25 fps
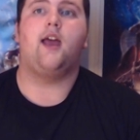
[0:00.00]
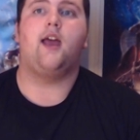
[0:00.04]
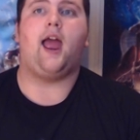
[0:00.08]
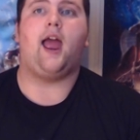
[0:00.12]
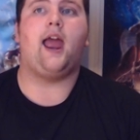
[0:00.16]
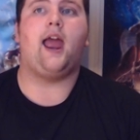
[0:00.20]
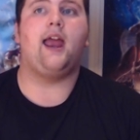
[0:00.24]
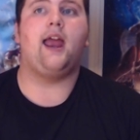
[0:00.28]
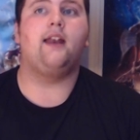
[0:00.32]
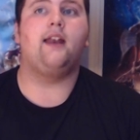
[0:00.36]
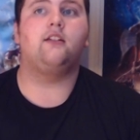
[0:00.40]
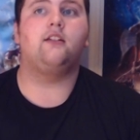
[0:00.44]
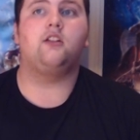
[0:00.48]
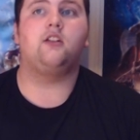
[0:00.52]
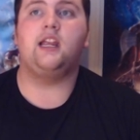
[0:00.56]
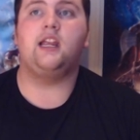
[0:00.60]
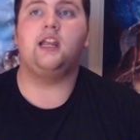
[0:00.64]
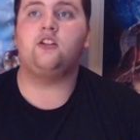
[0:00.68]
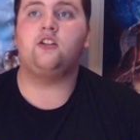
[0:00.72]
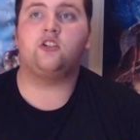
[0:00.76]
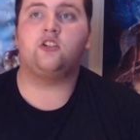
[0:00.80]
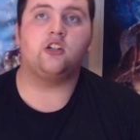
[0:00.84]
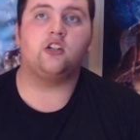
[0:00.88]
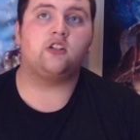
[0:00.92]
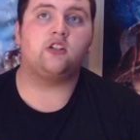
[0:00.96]
and
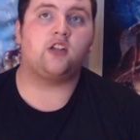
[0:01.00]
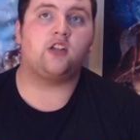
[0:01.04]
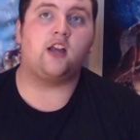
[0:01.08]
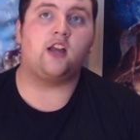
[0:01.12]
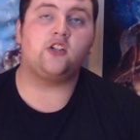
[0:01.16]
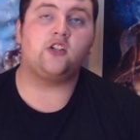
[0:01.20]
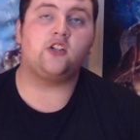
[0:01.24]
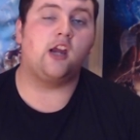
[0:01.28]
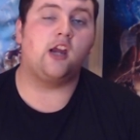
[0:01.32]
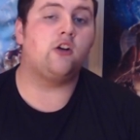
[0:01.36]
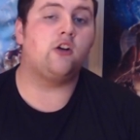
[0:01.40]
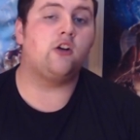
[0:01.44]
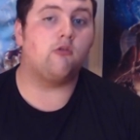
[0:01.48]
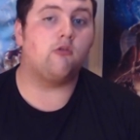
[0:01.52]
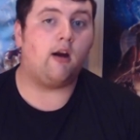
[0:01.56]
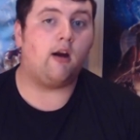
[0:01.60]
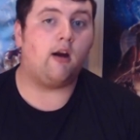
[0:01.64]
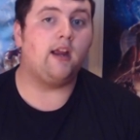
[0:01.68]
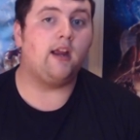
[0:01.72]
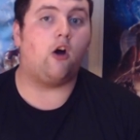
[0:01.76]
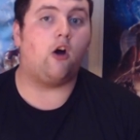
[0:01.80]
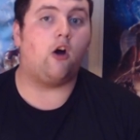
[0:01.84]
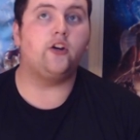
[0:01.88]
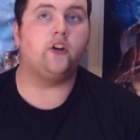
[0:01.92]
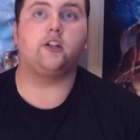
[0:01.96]
it's just such a
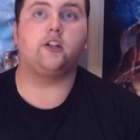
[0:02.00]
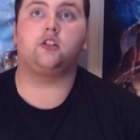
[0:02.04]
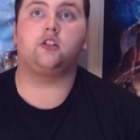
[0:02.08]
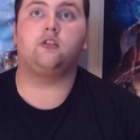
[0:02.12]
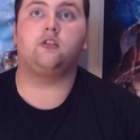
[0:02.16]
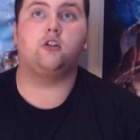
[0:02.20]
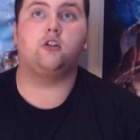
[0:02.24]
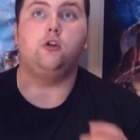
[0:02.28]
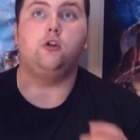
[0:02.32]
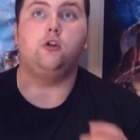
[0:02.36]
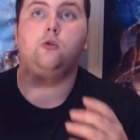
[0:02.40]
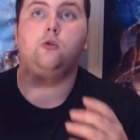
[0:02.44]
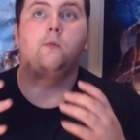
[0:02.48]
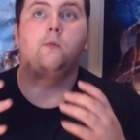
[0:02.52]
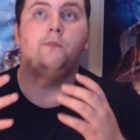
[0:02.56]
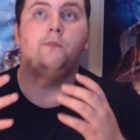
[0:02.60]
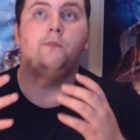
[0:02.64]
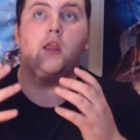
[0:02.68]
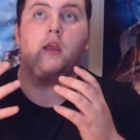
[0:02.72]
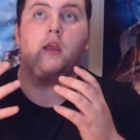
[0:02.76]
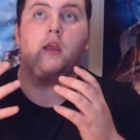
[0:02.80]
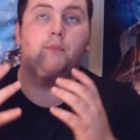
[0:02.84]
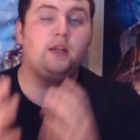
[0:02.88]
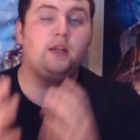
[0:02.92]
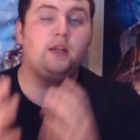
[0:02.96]
great honor to
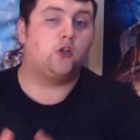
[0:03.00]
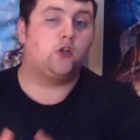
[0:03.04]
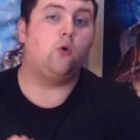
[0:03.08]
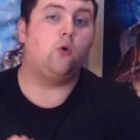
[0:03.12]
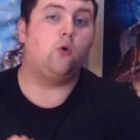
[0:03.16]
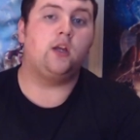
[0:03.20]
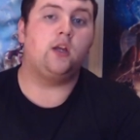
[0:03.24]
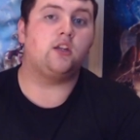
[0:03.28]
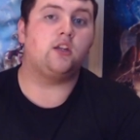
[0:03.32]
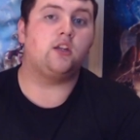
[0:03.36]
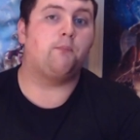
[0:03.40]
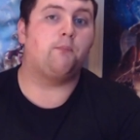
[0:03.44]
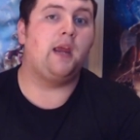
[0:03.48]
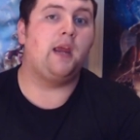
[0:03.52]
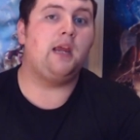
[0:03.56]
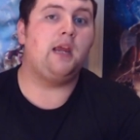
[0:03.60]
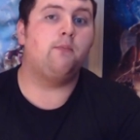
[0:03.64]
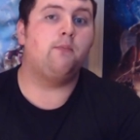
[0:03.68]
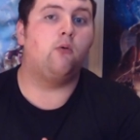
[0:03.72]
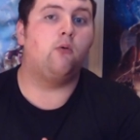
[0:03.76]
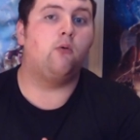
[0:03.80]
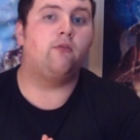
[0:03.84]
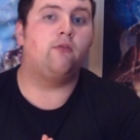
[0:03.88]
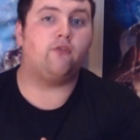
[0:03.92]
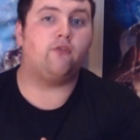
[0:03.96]
be talking to
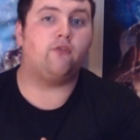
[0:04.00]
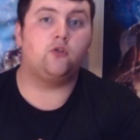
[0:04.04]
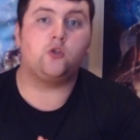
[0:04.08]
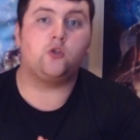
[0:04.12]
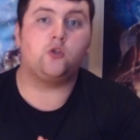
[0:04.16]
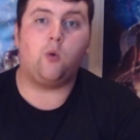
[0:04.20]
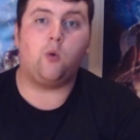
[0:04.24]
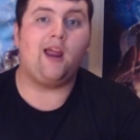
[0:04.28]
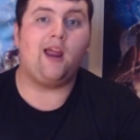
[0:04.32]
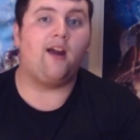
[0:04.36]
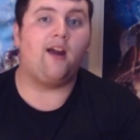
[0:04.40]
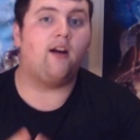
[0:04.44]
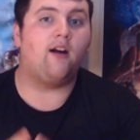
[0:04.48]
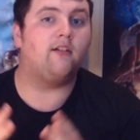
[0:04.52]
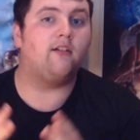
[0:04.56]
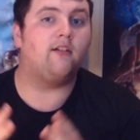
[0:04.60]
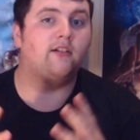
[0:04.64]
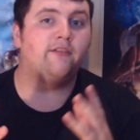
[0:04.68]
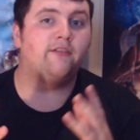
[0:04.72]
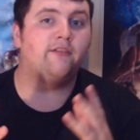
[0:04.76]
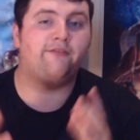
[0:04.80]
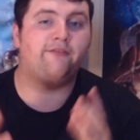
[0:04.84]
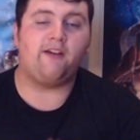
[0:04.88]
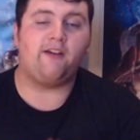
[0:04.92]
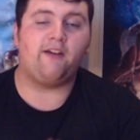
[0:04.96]
people through Twitter
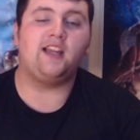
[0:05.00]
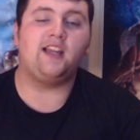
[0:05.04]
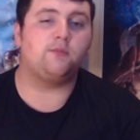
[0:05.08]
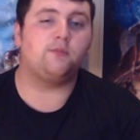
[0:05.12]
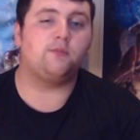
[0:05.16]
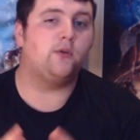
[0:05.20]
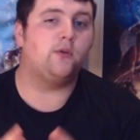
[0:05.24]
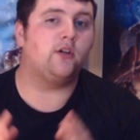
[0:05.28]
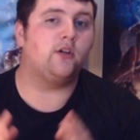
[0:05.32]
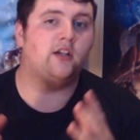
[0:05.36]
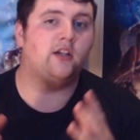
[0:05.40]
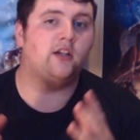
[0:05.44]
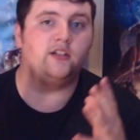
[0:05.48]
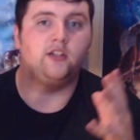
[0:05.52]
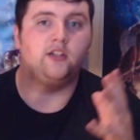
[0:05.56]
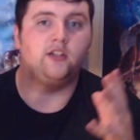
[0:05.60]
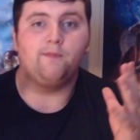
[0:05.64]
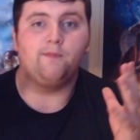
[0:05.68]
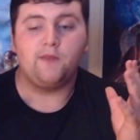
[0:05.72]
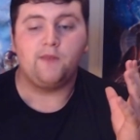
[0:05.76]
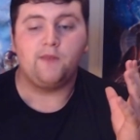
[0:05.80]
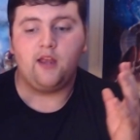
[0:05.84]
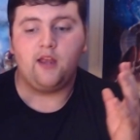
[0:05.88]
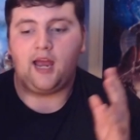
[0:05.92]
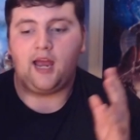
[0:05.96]
and Facebook and
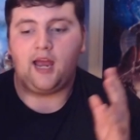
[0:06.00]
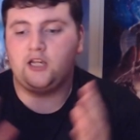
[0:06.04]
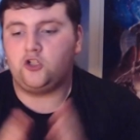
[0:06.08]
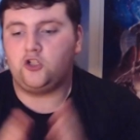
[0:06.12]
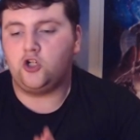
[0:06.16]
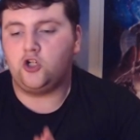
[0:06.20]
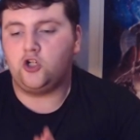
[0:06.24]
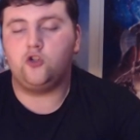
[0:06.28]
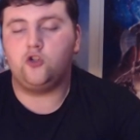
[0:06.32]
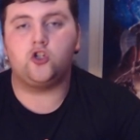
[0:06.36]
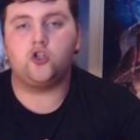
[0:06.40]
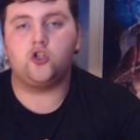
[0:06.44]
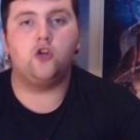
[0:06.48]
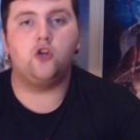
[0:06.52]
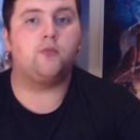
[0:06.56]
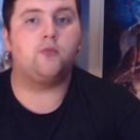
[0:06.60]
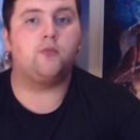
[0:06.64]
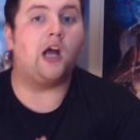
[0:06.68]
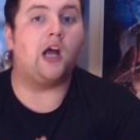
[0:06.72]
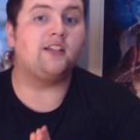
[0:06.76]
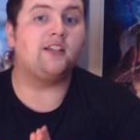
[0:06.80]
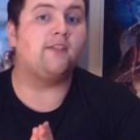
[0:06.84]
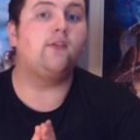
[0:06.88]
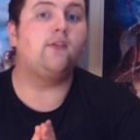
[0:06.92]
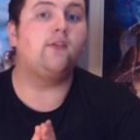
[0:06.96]
and YouTube
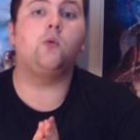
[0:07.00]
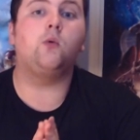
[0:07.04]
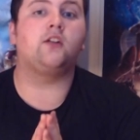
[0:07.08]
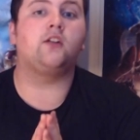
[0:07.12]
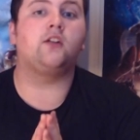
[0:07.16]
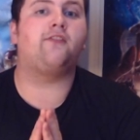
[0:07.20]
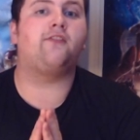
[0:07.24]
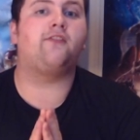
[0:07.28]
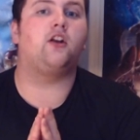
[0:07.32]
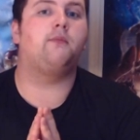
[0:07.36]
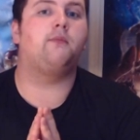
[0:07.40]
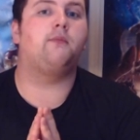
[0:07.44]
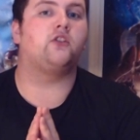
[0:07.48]
guys if you want to follow me